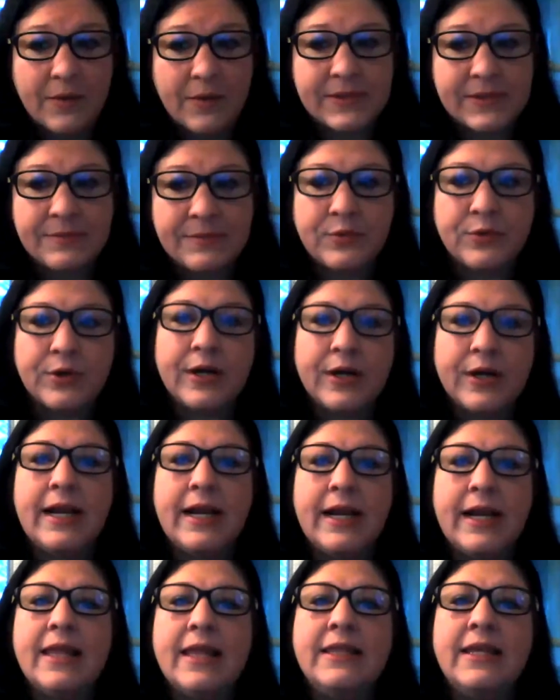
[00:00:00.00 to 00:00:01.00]
was important.
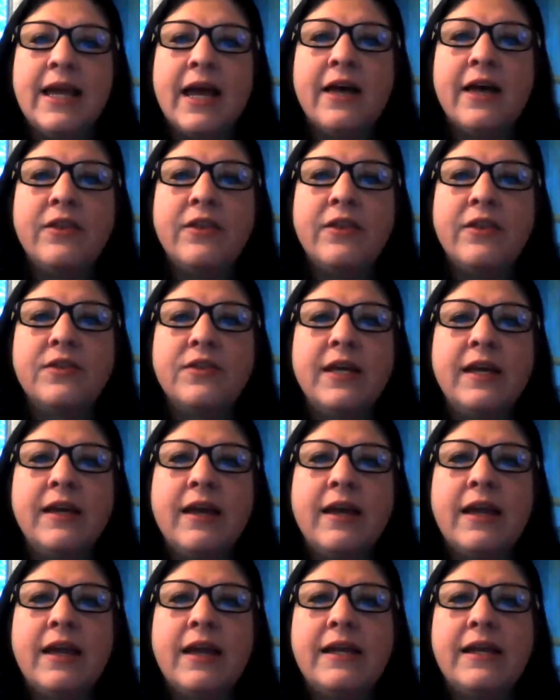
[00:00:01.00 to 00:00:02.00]
And the other thing
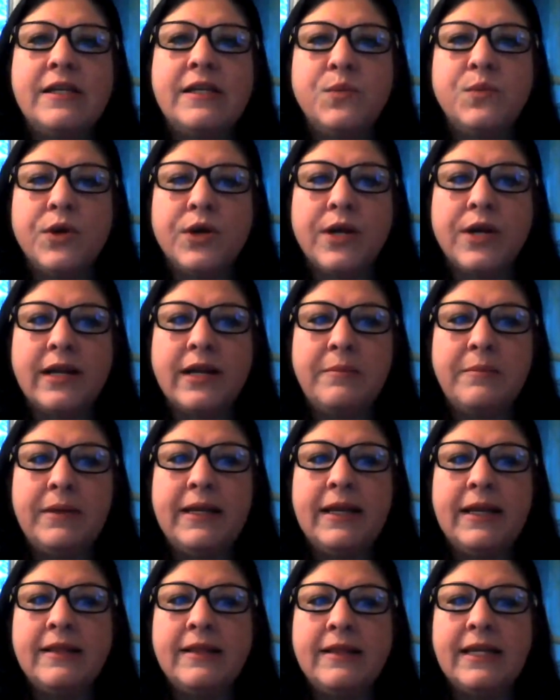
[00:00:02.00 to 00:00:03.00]
is, we're going to
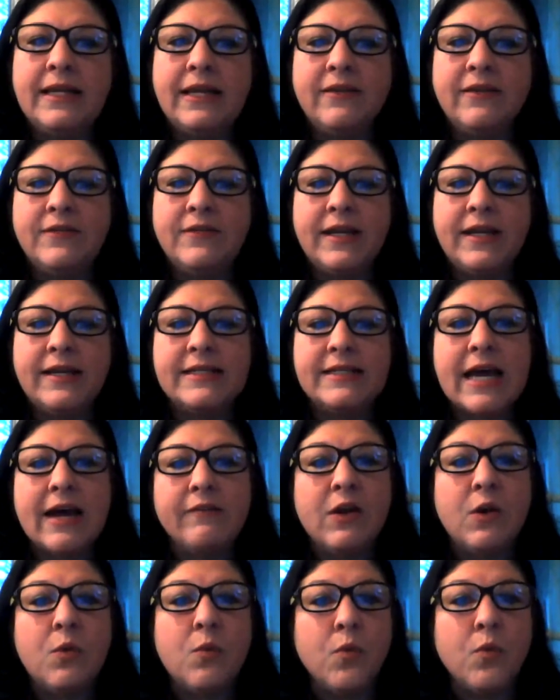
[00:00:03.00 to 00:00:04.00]
be in the evenings
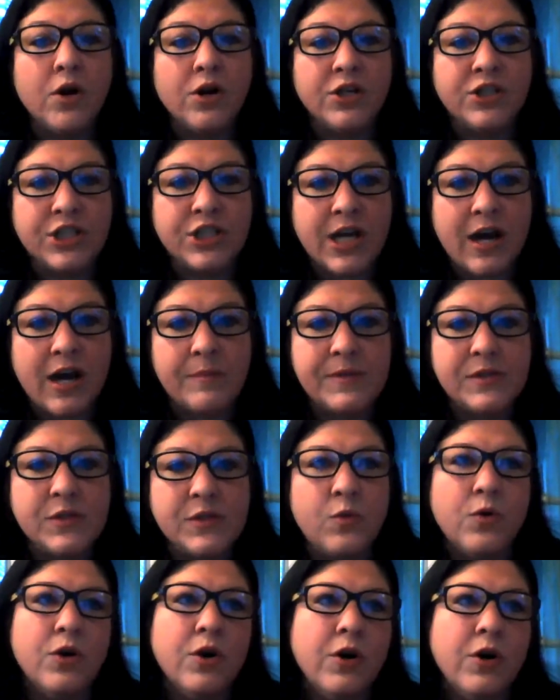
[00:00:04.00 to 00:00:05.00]
having workshops
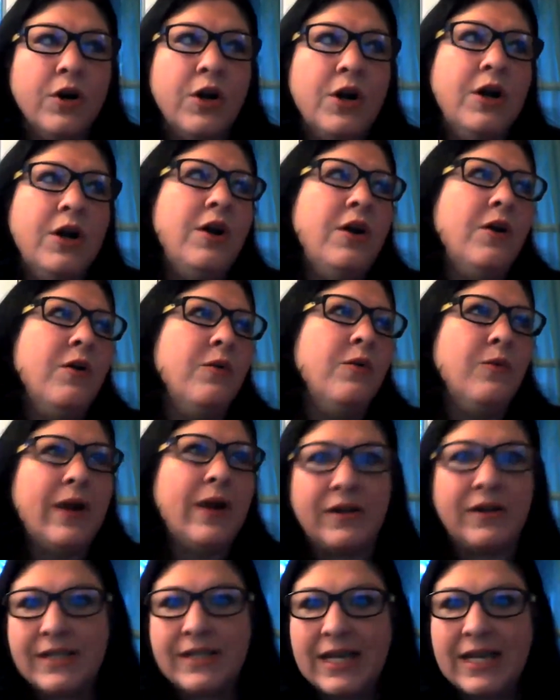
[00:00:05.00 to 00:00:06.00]
or
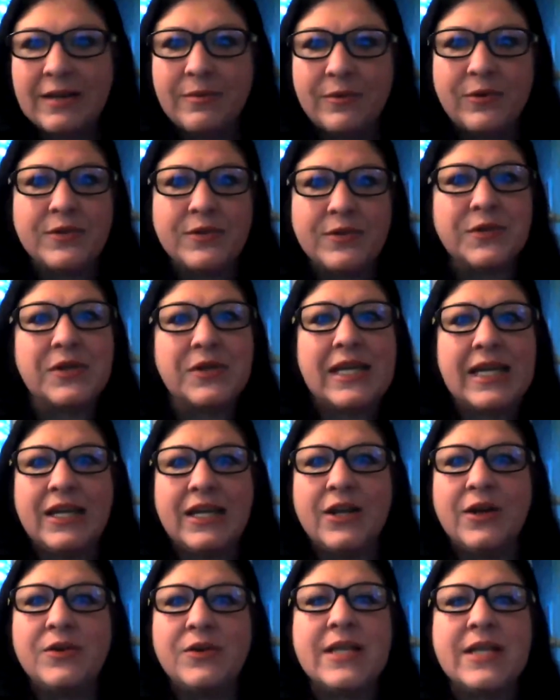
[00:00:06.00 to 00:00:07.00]
roundtables or
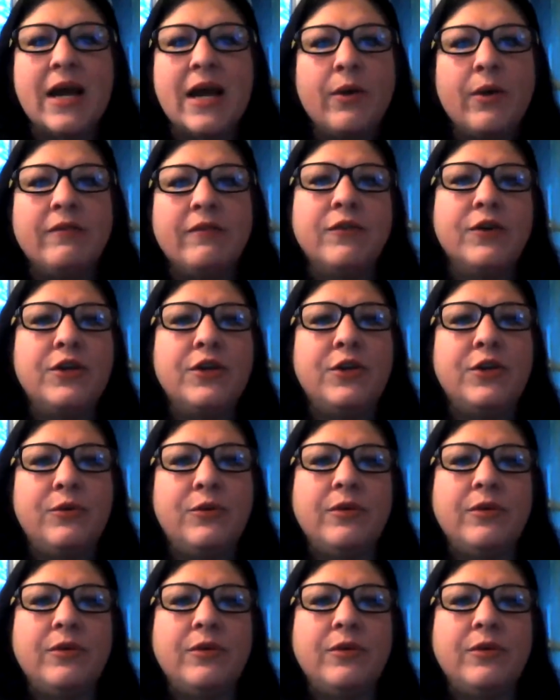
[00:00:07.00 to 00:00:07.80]
keynotes, however you